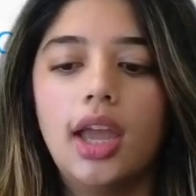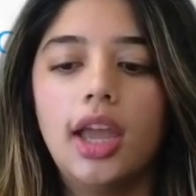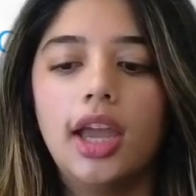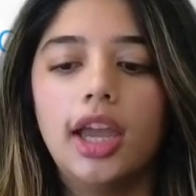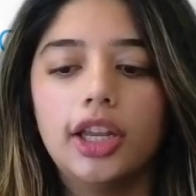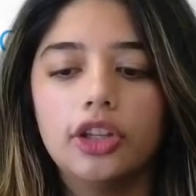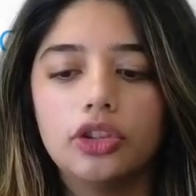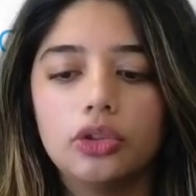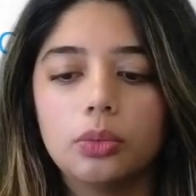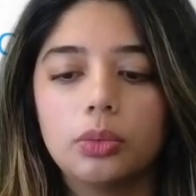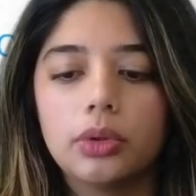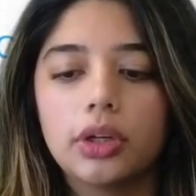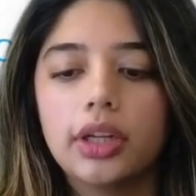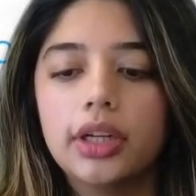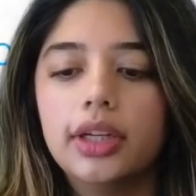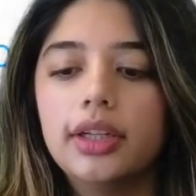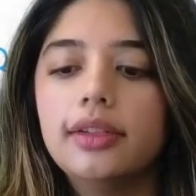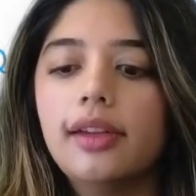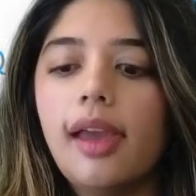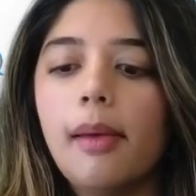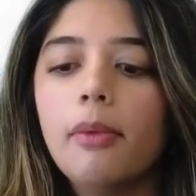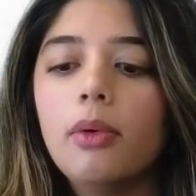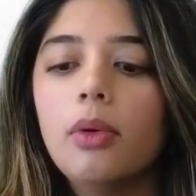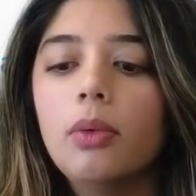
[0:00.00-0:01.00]
And so we're going to
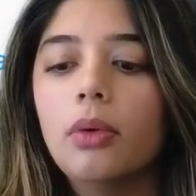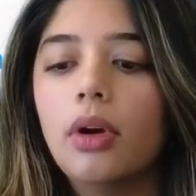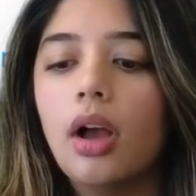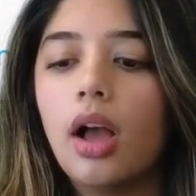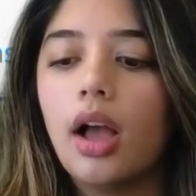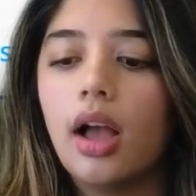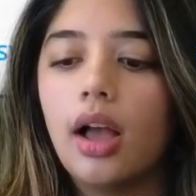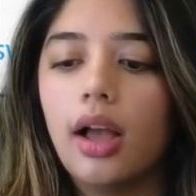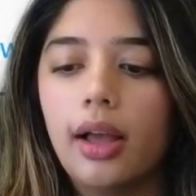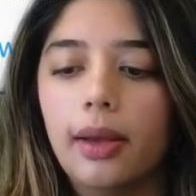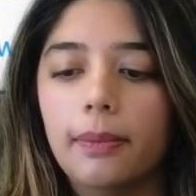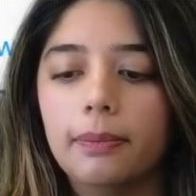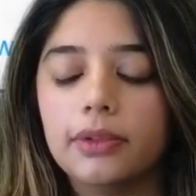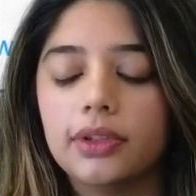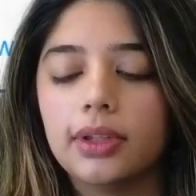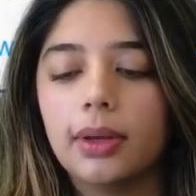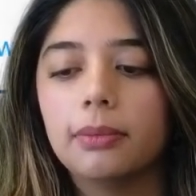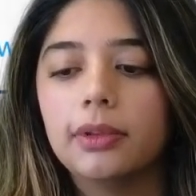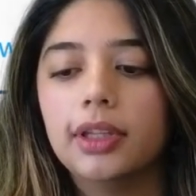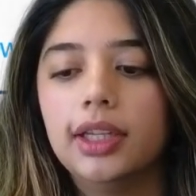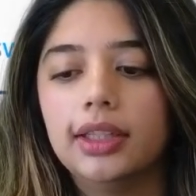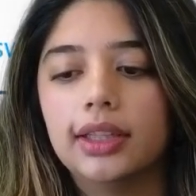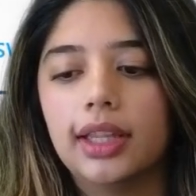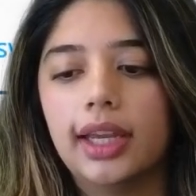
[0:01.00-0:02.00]
demo
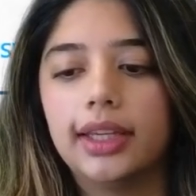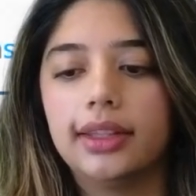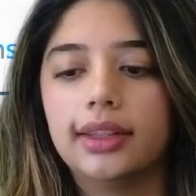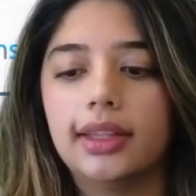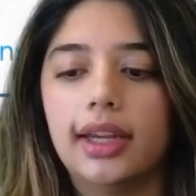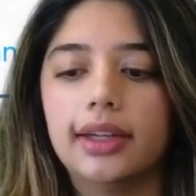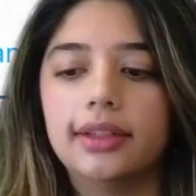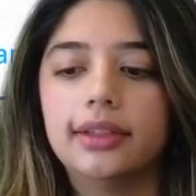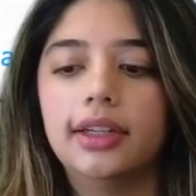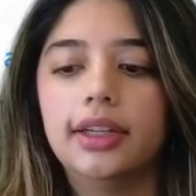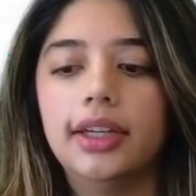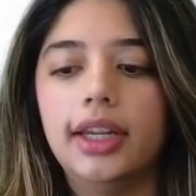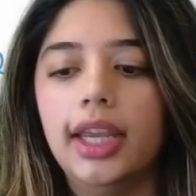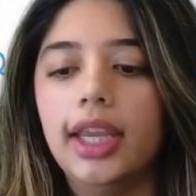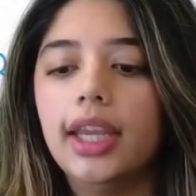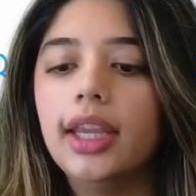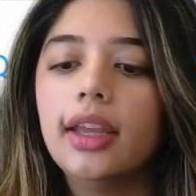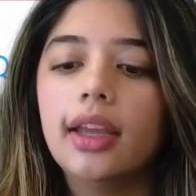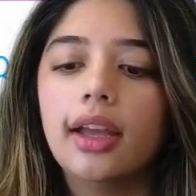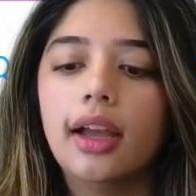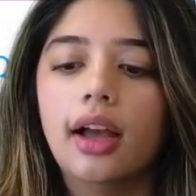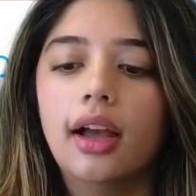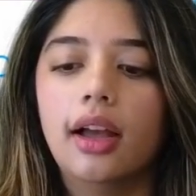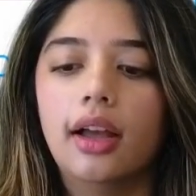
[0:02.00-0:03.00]
something like that
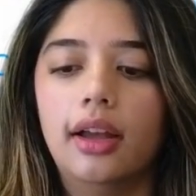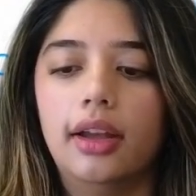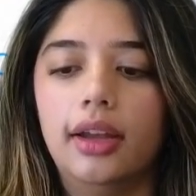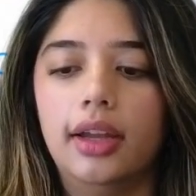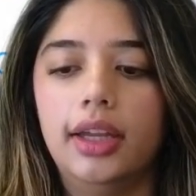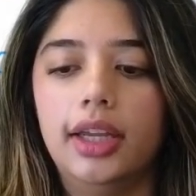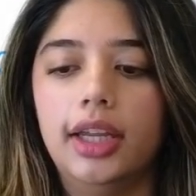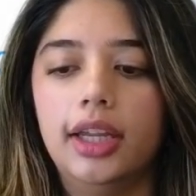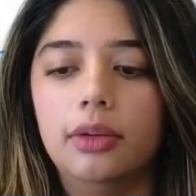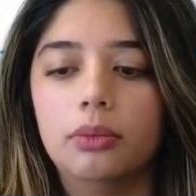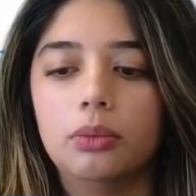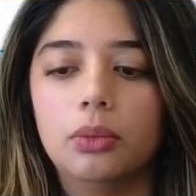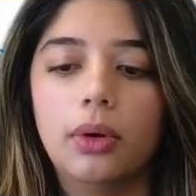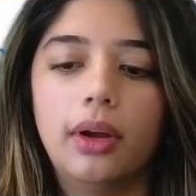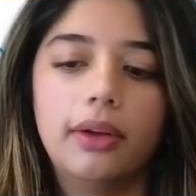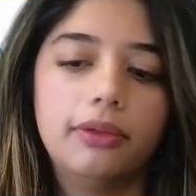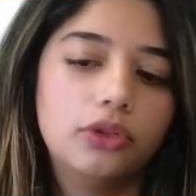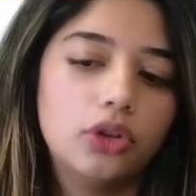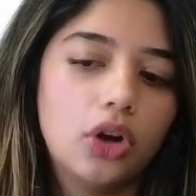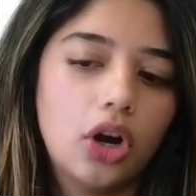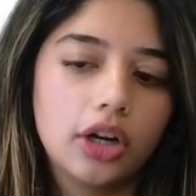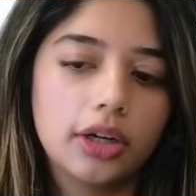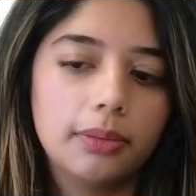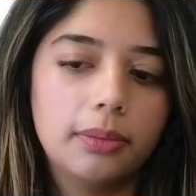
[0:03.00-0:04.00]
today. And I've
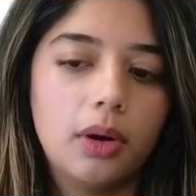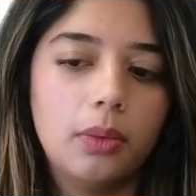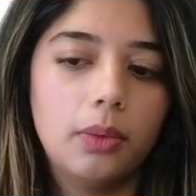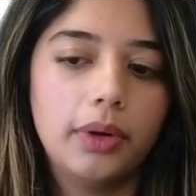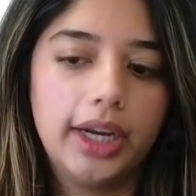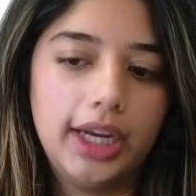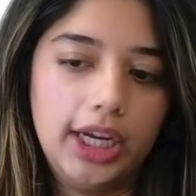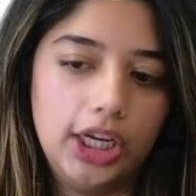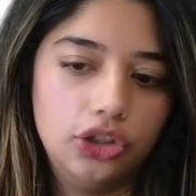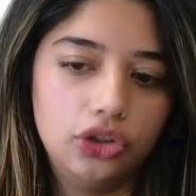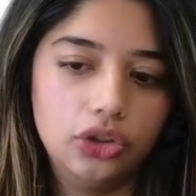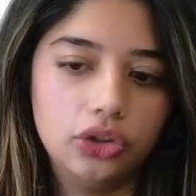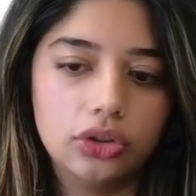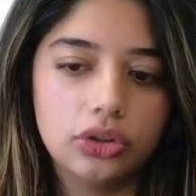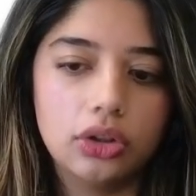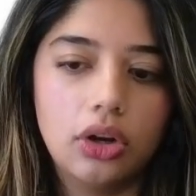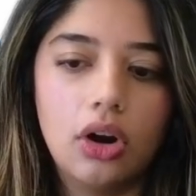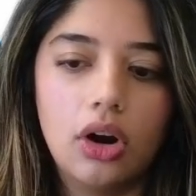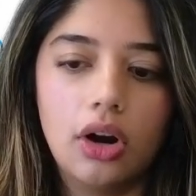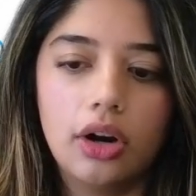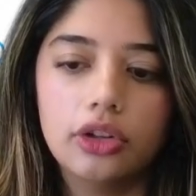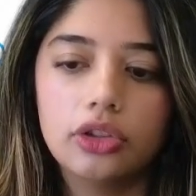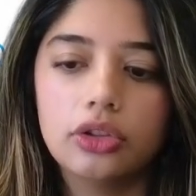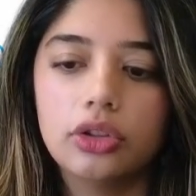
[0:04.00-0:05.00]
talked about what agents
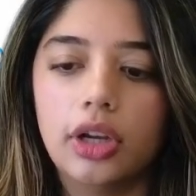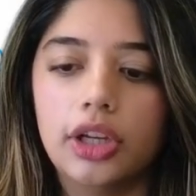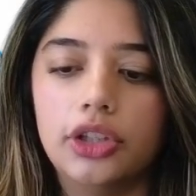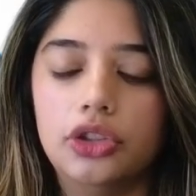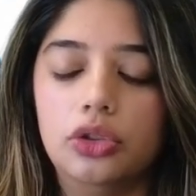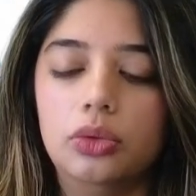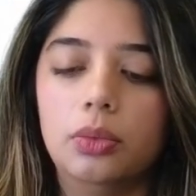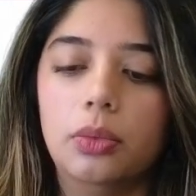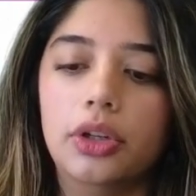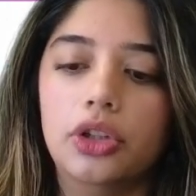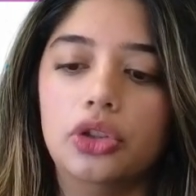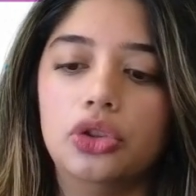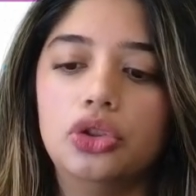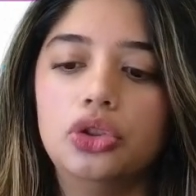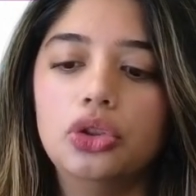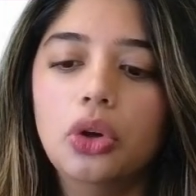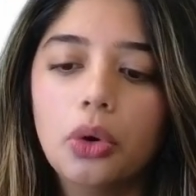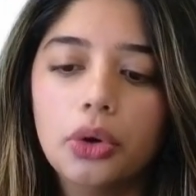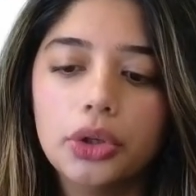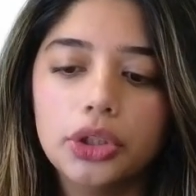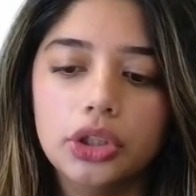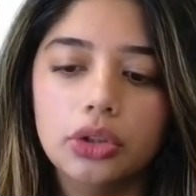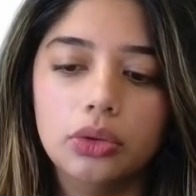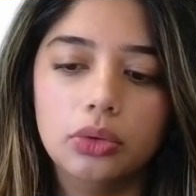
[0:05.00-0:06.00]
are. So I just want to
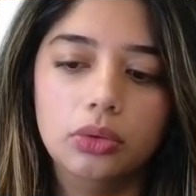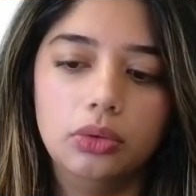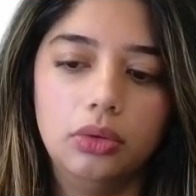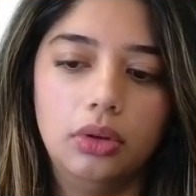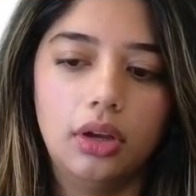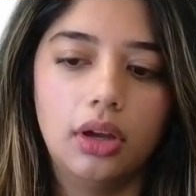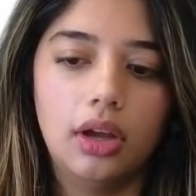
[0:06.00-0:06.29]
show you